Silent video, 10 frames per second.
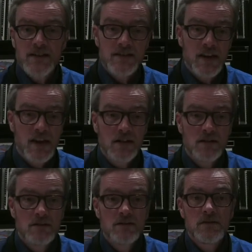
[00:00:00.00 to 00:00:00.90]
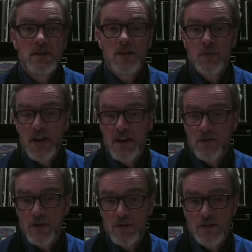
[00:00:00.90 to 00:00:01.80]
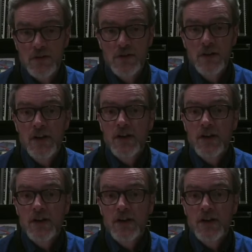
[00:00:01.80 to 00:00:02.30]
scale in band rehearsal,